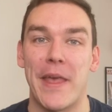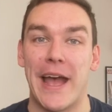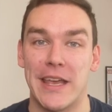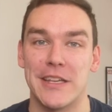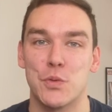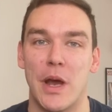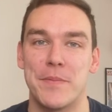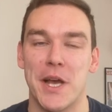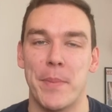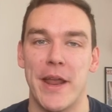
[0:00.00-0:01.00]
and get swept
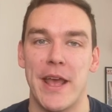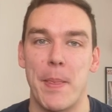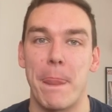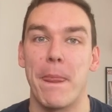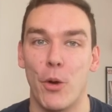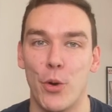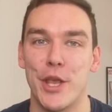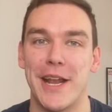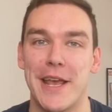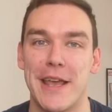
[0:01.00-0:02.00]
up in it, or you
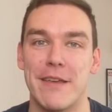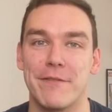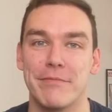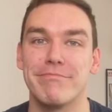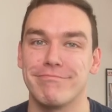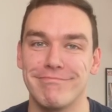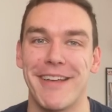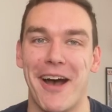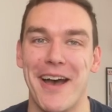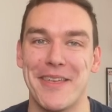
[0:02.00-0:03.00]
leave.
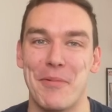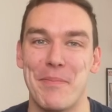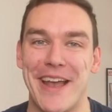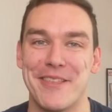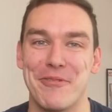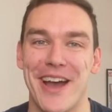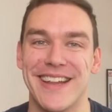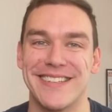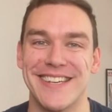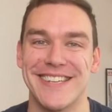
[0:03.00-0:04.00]
I think we made the right
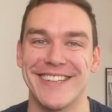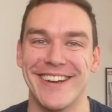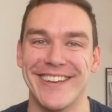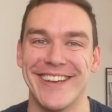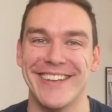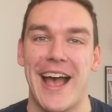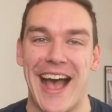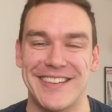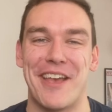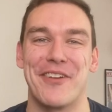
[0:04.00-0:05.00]
decision, don't you?
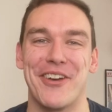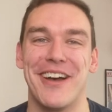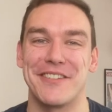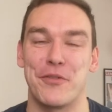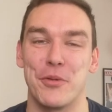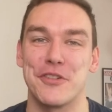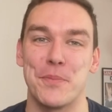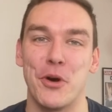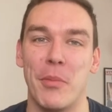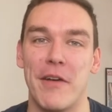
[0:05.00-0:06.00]
As ever, guys, if you want to
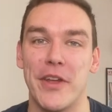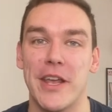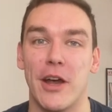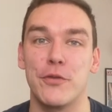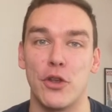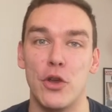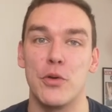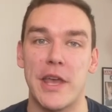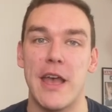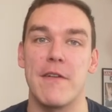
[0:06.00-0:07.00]
support my video, do
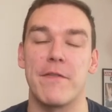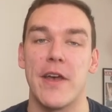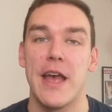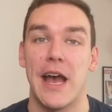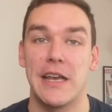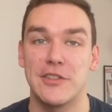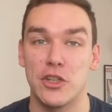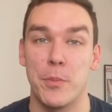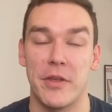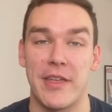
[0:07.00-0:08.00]
give a
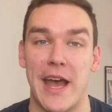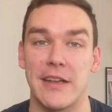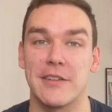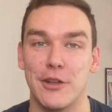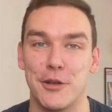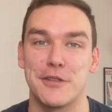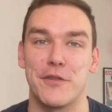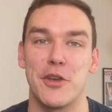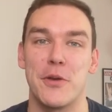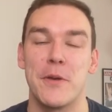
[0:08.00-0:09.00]
super thanks. Lots of
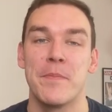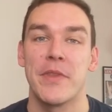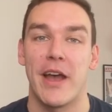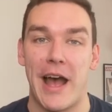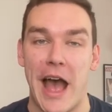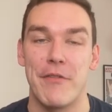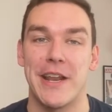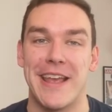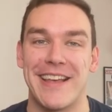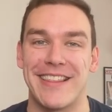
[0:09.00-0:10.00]
you having
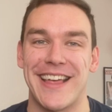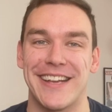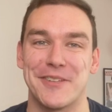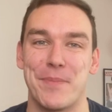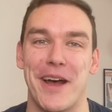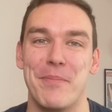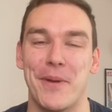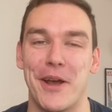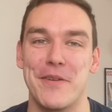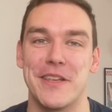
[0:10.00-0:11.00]
hit that thanks button
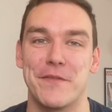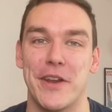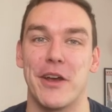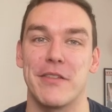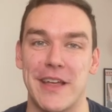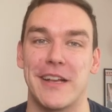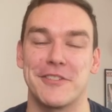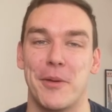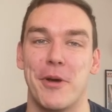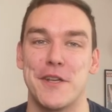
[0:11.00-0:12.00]
below this video. Thanks
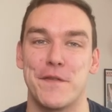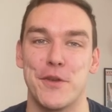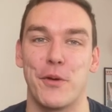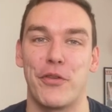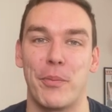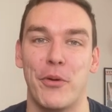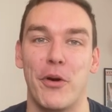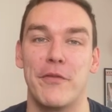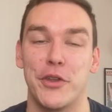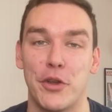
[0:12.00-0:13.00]
so much for your
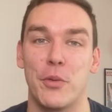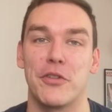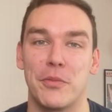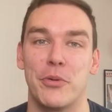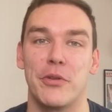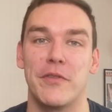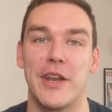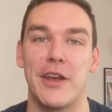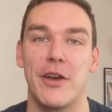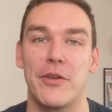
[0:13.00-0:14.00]
support. If you do want to support the
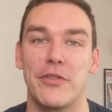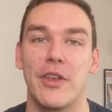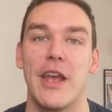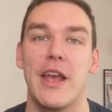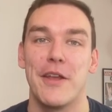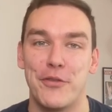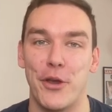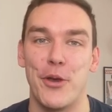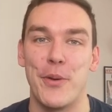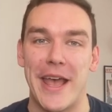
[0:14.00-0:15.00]
videos,
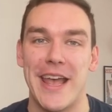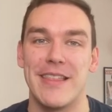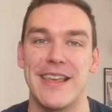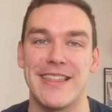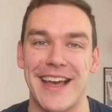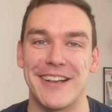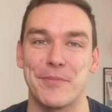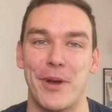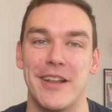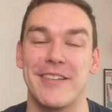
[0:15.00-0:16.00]
do hit the thanks
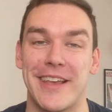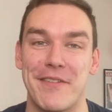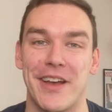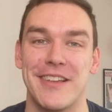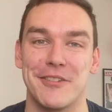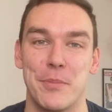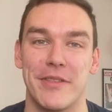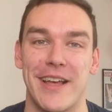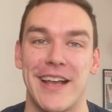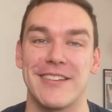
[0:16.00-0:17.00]
button to give a super
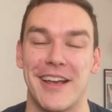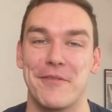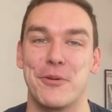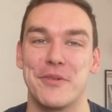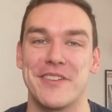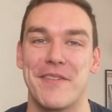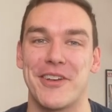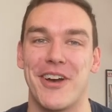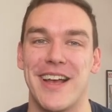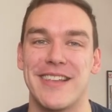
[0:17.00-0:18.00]
thanks. And of course, as ever,
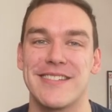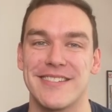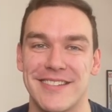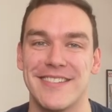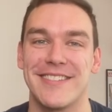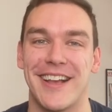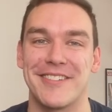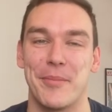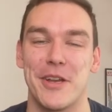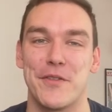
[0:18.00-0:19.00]
guys, thanks
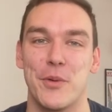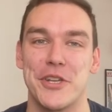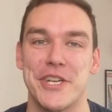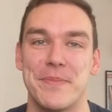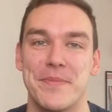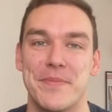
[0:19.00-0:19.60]
so much for watching.